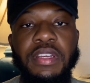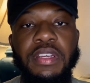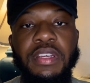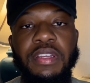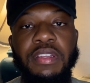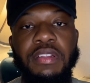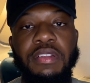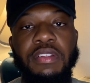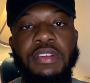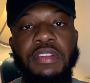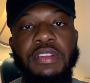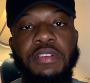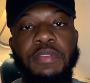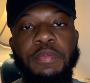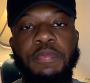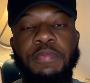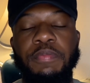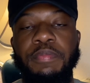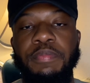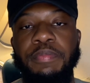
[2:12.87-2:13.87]
and a lot of
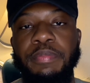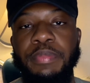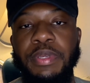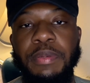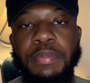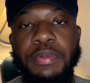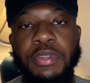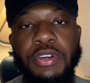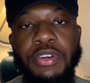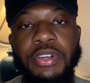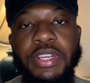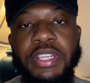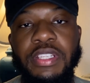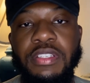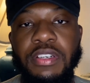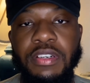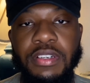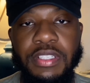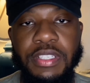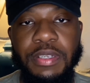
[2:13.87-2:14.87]
people already
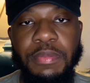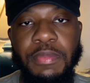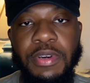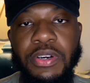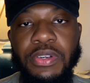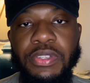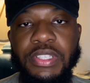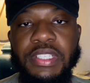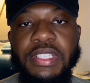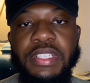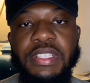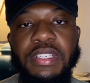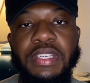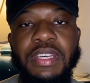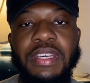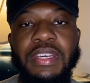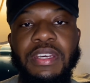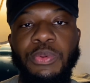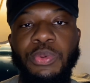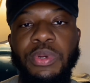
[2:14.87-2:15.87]
talked about.
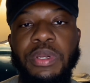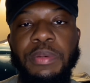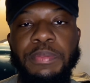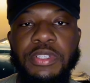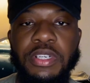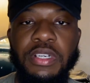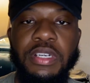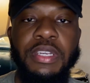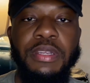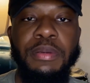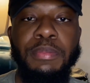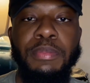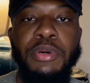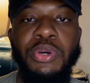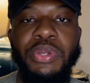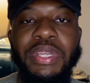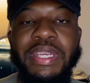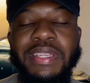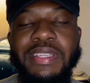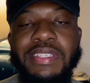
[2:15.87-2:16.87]
And what I'm talking
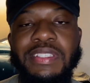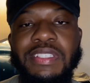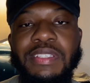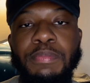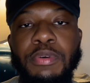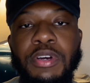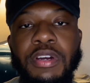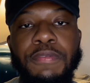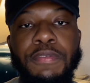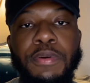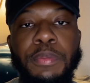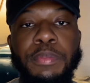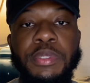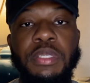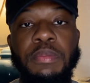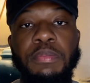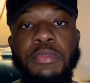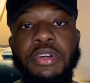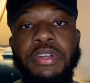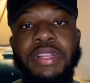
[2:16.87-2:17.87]
about is Parfums de
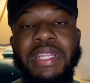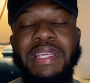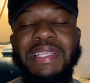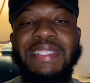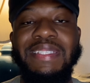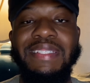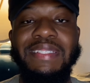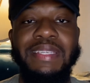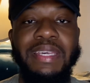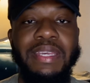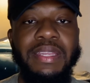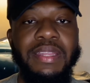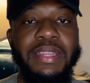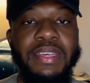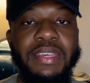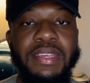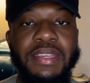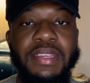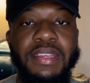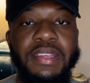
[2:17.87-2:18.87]
Marly
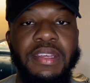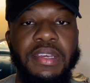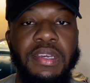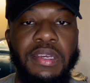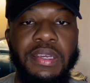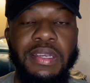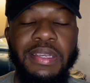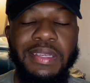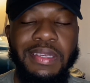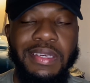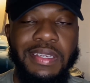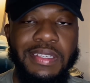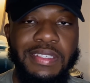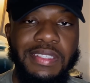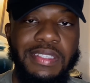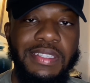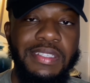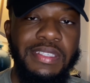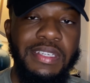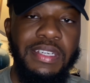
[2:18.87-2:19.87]
Sedley. Yes,
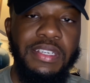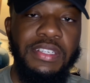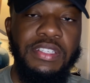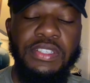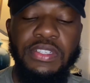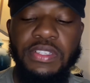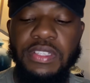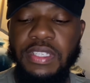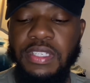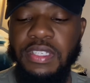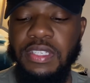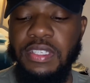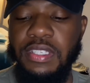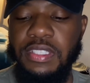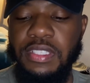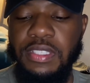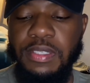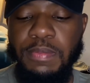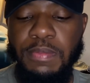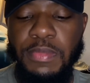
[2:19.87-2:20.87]
this actually
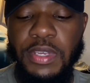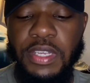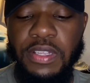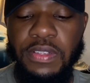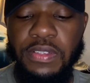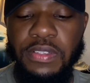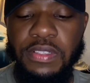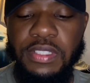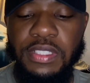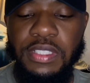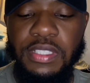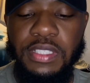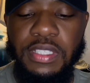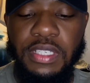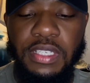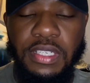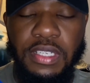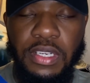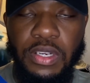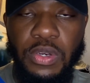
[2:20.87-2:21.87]
smells
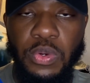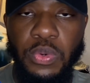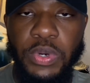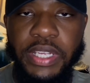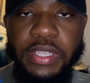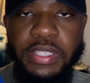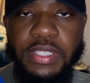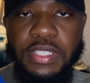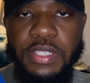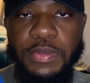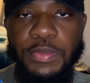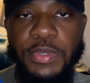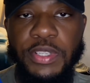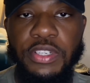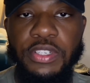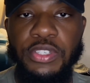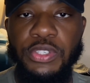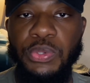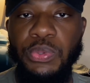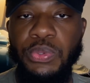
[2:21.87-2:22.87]
quite similar
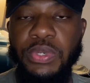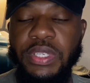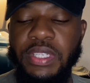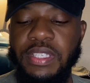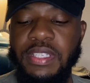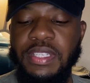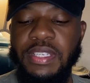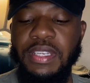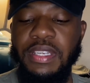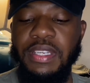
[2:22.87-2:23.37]
to it.